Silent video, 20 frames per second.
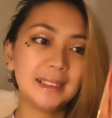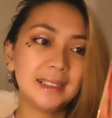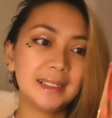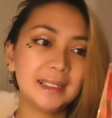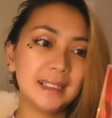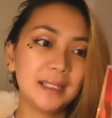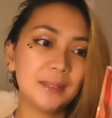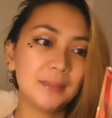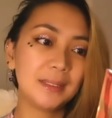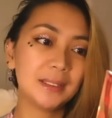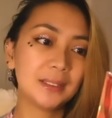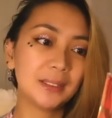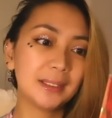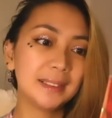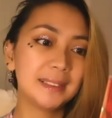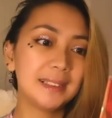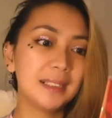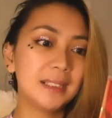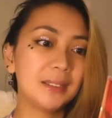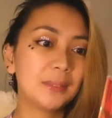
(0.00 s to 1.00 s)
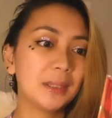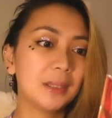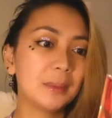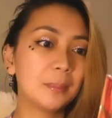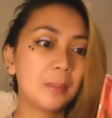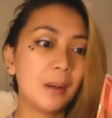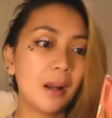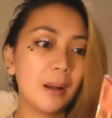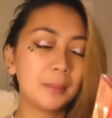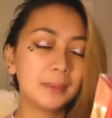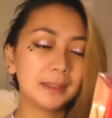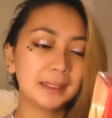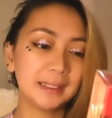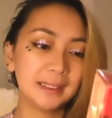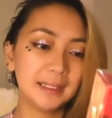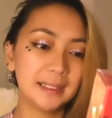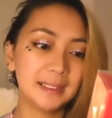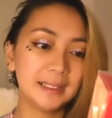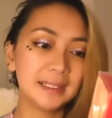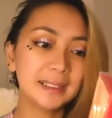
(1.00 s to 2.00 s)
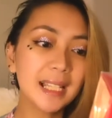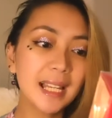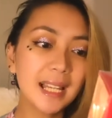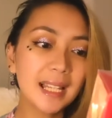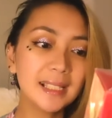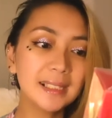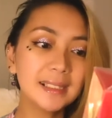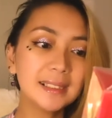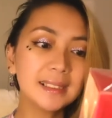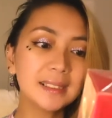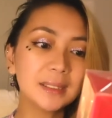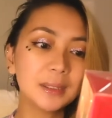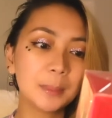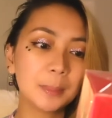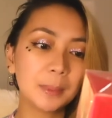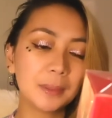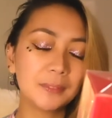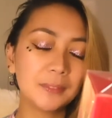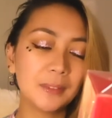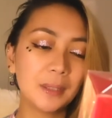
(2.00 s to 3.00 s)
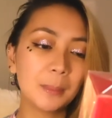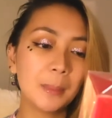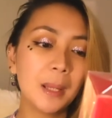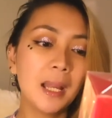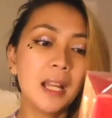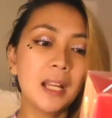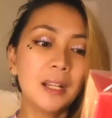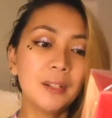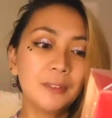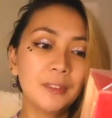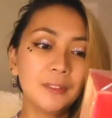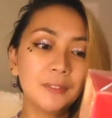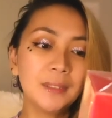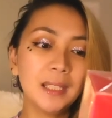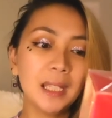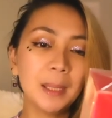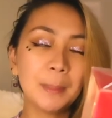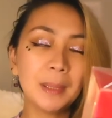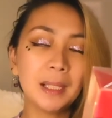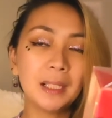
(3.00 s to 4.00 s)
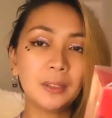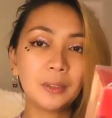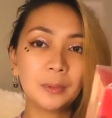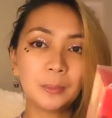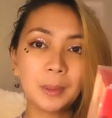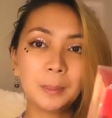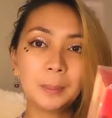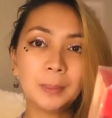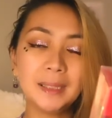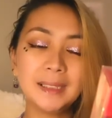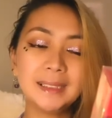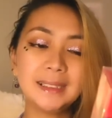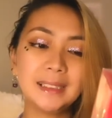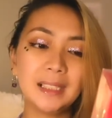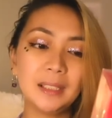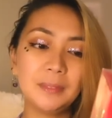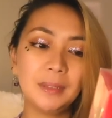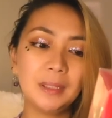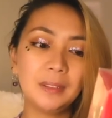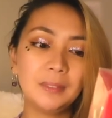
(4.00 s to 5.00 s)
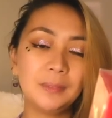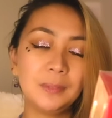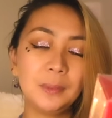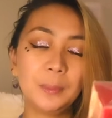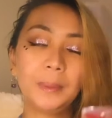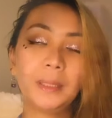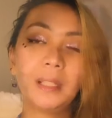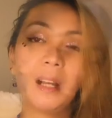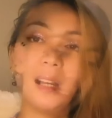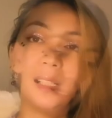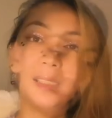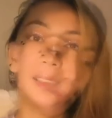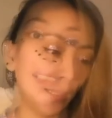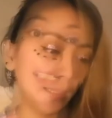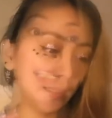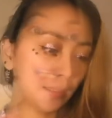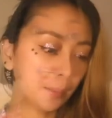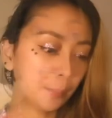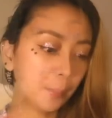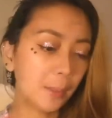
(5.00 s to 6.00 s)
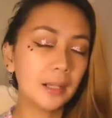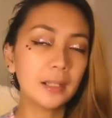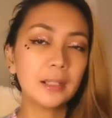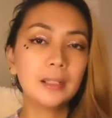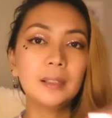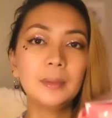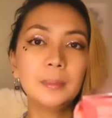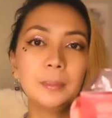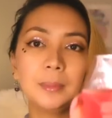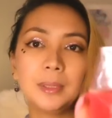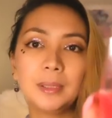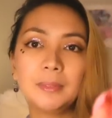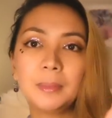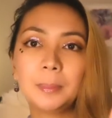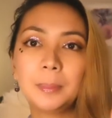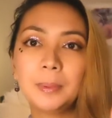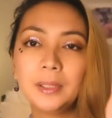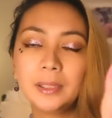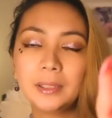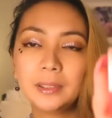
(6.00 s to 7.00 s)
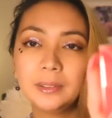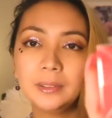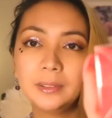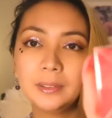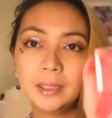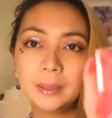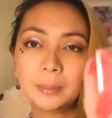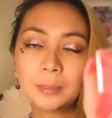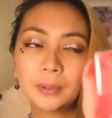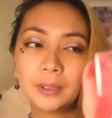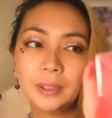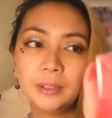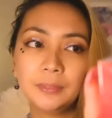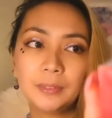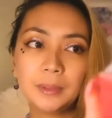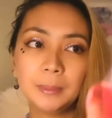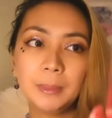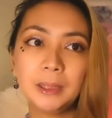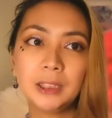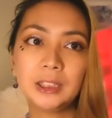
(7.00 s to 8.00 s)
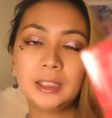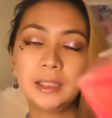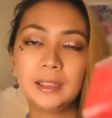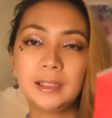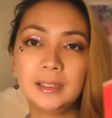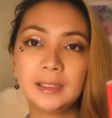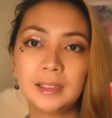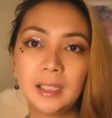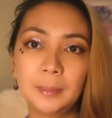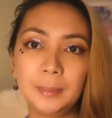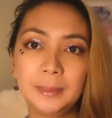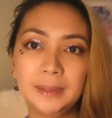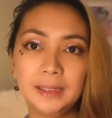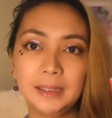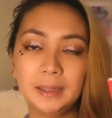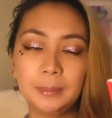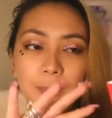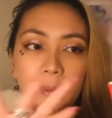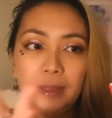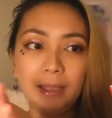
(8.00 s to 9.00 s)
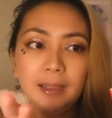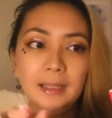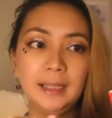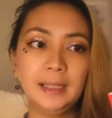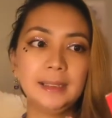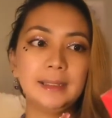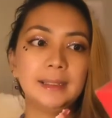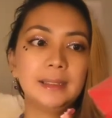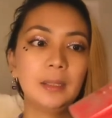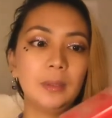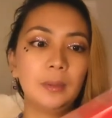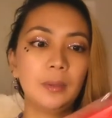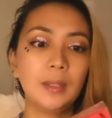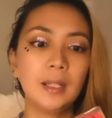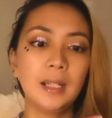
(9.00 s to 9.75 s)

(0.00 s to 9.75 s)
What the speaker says: see Victoria's Secret Bombshell Intense, so the perfume 50 ml or 1.7 fluid oz. So at the bottom we have the barcode and more information, and the top is just plain like so.